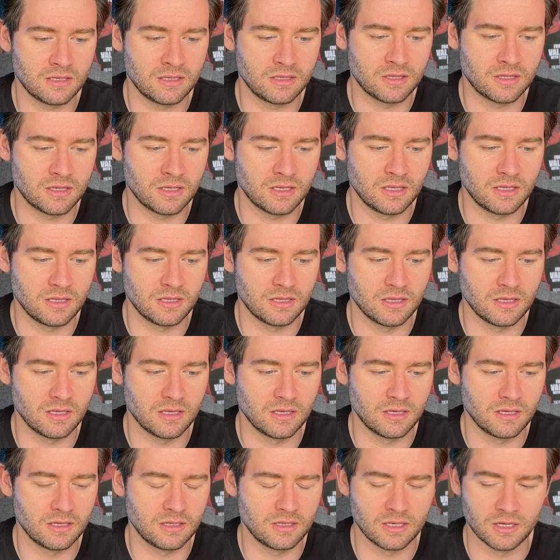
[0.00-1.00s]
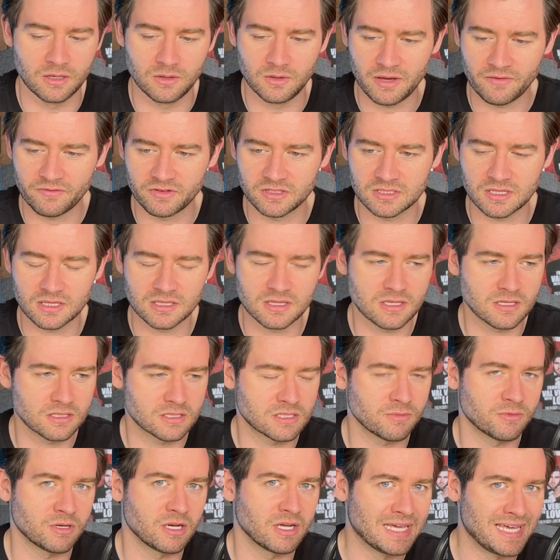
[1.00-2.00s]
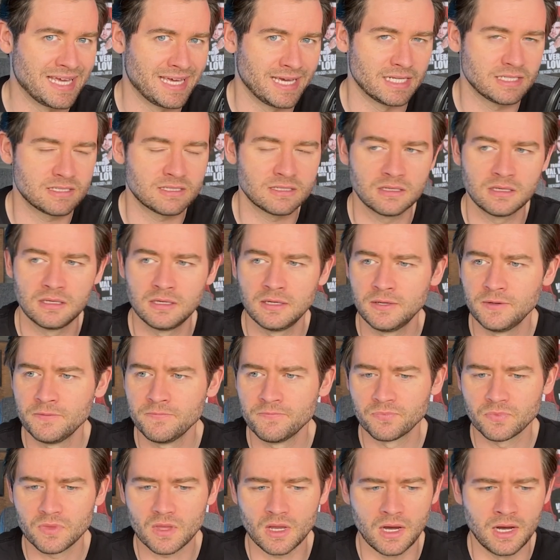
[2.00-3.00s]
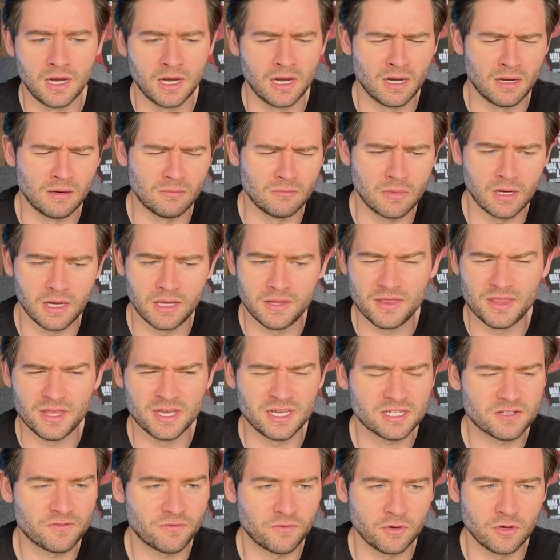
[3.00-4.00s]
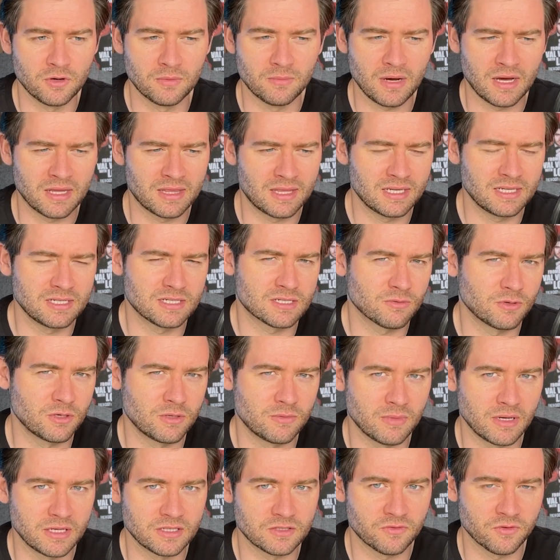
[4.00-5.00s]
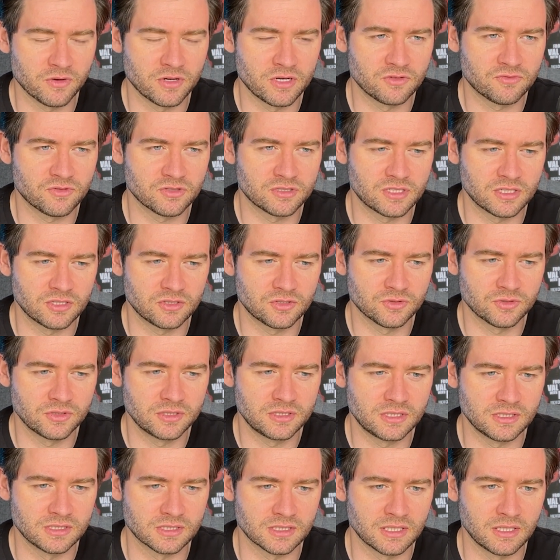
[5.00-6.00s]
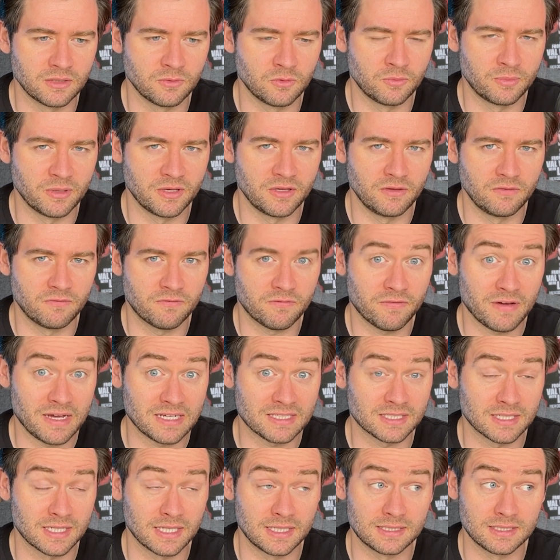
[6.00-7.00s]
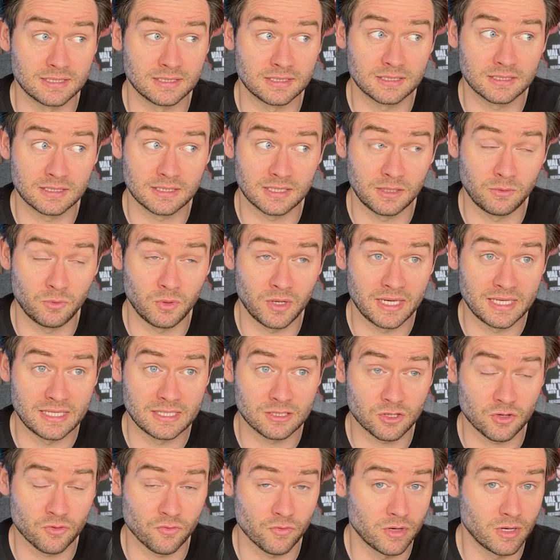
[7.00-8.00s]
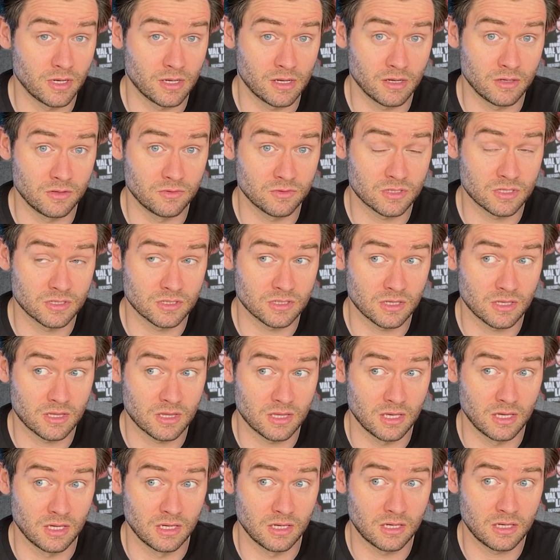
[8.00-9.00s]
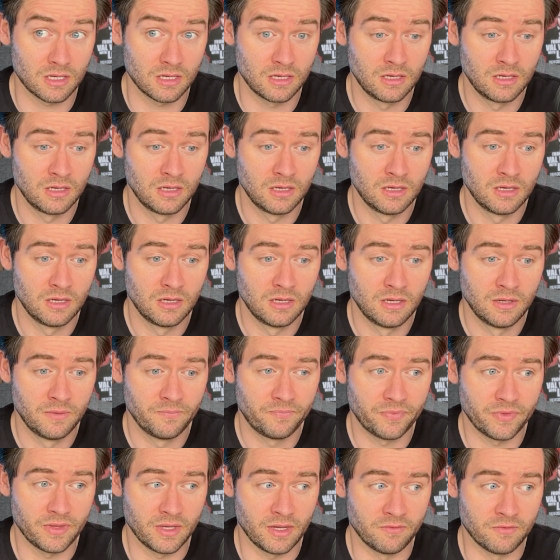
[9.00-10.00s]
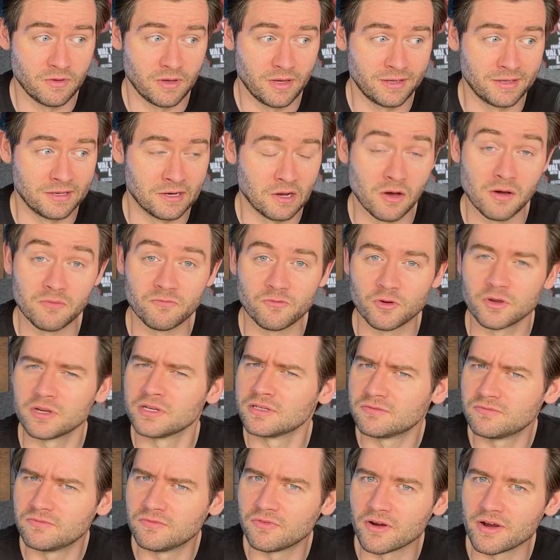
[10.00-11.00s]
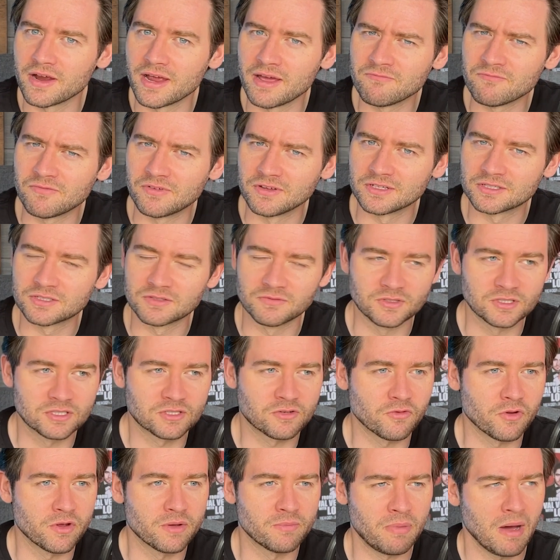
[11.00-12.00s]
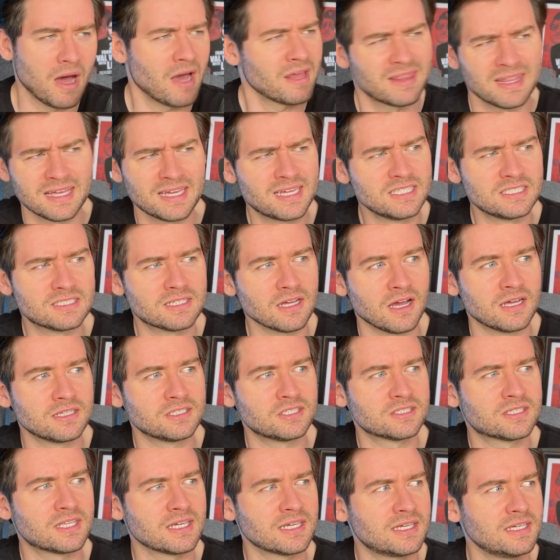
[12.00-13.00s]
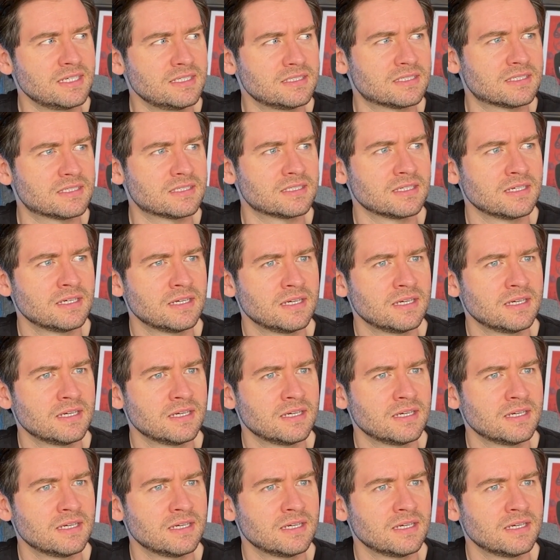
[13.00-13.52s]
the you know, having done something like It, this film, I think he's someone who makes very interesting choices, and it will be fascinating to see where his career goes, because I think, you know, I'm very, very envious of his career, but I just think he's